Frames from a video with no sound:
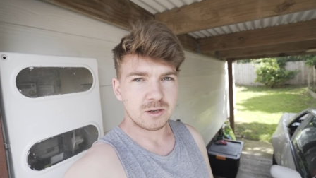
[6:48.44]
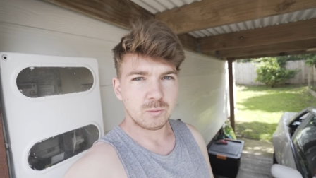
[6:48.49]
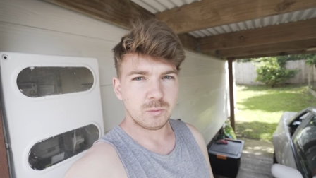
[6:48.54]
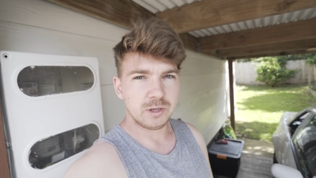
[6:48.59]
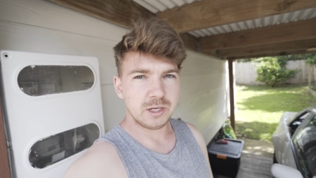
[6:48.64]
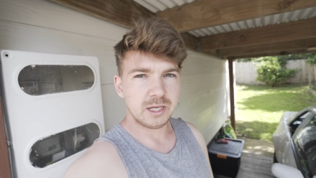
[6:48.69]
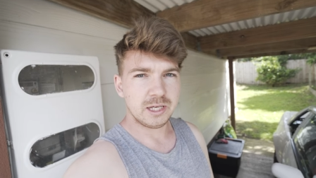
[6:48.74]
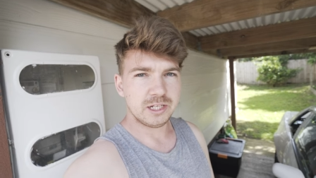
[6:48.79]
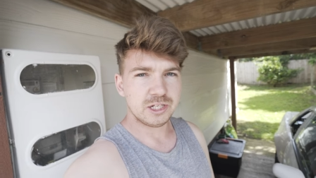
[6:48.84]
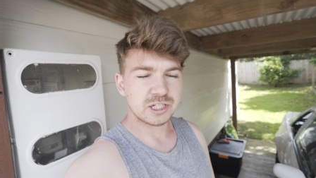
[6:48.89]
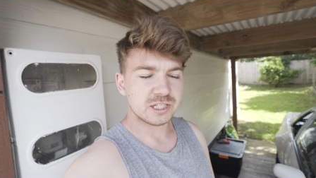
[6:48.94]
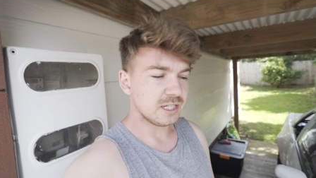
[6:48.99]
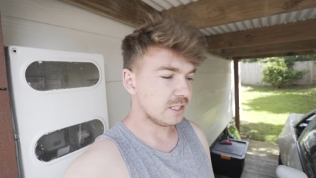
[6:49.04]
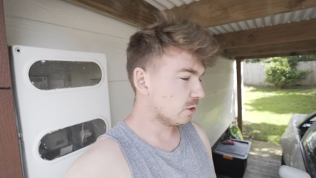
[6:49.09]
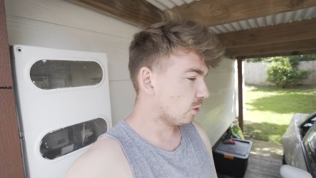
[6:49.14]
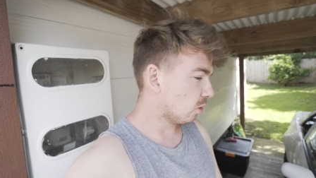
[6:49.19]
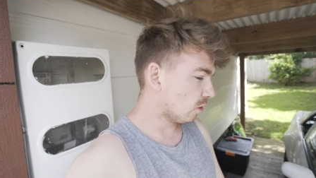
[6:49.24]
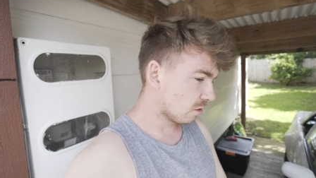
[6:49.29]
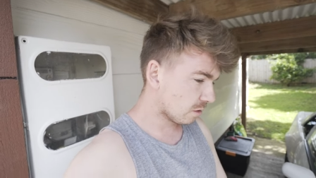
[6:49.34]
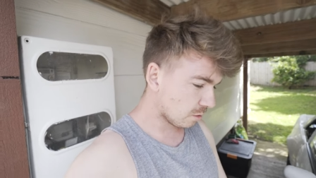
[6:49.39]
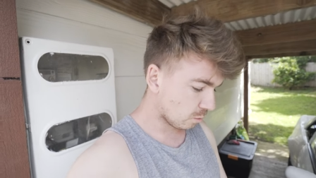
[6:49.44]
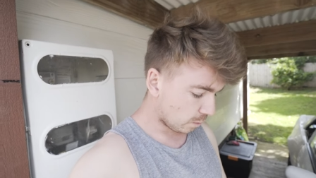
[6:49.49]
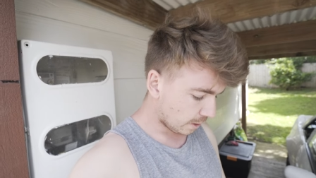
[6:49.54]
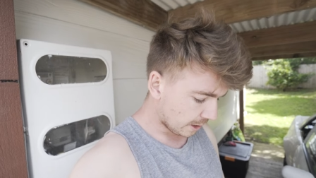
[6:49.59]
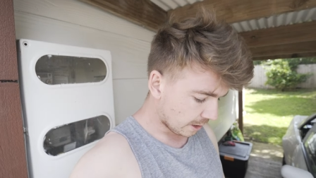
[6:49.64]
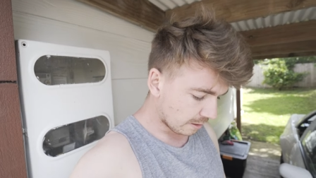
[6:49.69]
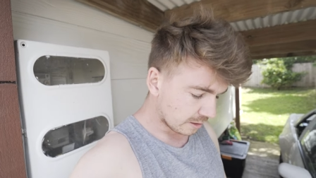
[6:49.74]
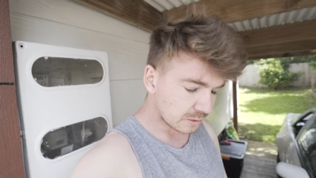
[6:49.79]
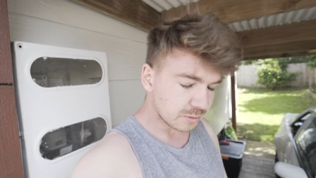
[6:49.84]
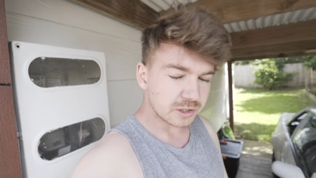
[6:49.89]
we just need to order the
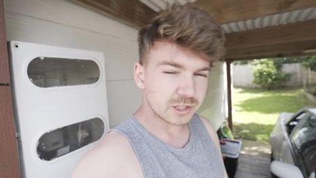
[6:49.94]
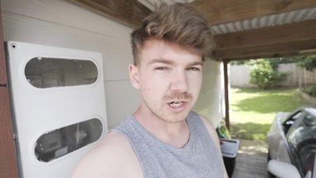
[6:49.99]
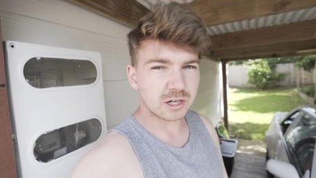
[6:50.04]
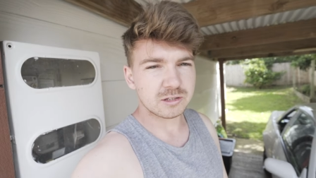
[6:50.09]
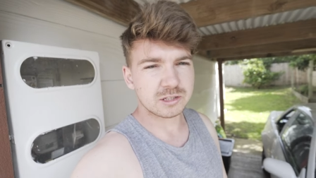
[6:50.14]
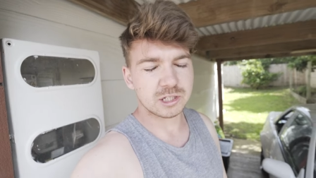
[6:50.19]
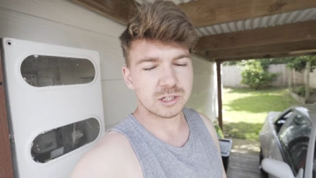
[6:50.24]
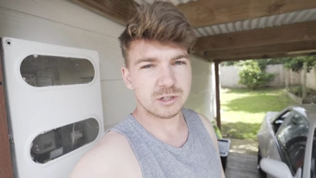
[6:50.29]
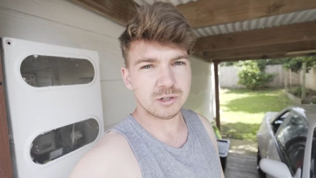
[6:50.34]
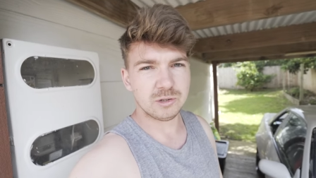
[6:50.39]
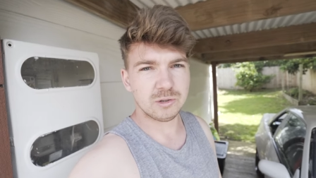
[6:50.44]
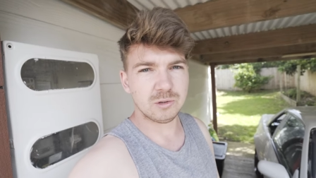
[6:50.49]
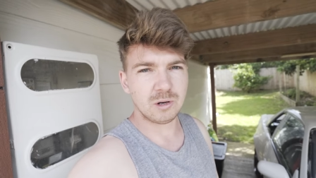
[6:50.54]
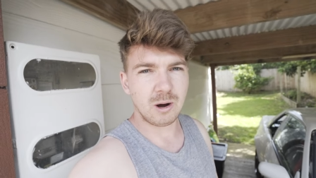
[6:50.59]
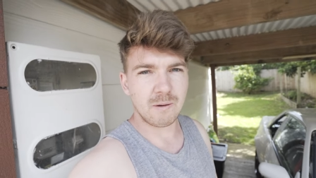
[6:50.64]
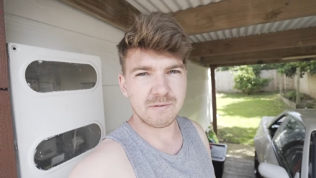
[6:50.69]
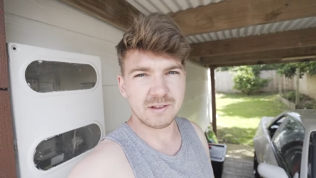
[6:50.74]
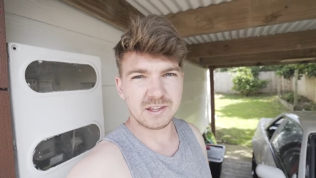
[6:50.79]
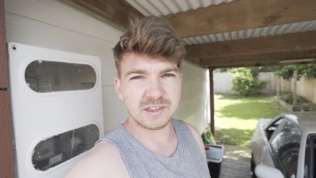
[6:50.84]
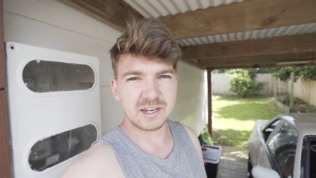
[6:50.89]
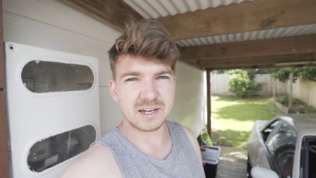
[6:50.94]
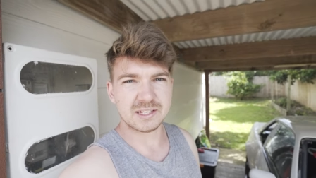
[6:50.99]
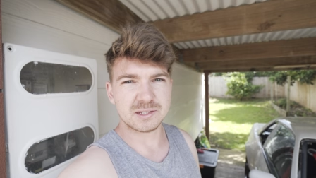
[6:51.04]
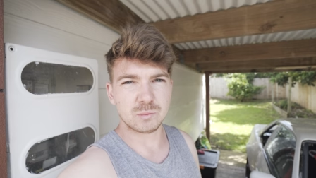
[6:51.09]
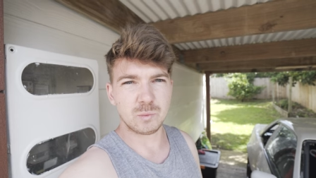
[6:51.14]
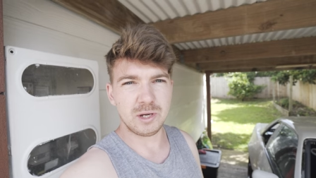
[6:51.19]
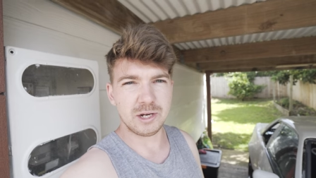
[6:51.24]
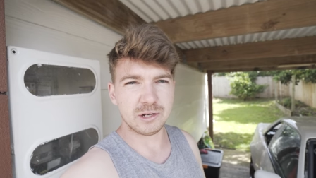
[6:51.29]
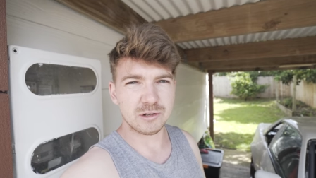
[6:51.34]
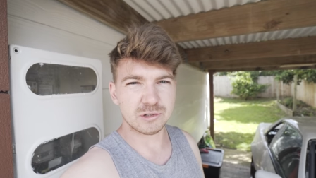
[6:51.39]
wheels, which I'll do hopefully in the
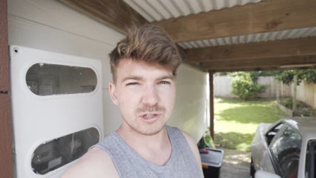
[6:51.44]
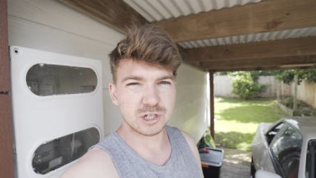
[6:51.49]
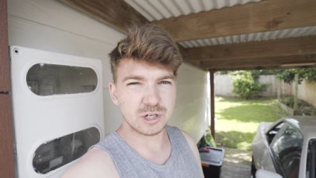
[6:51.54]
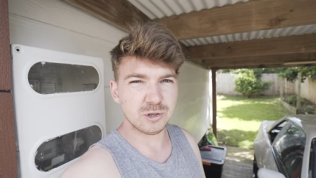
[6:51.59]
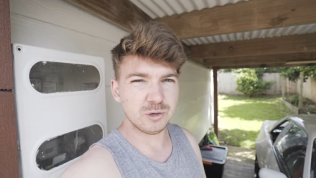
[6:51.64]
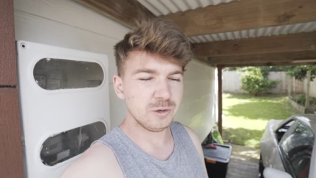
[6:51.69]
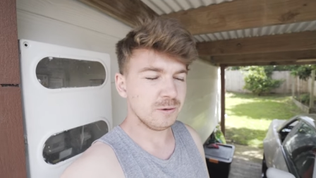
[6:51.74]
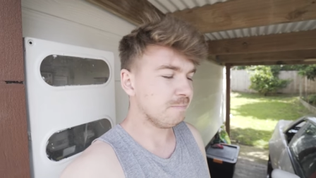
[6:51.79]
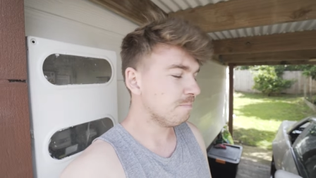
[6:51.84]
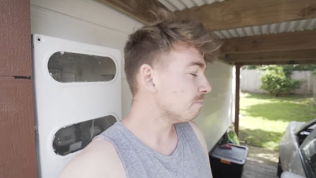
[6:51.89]
next week or two.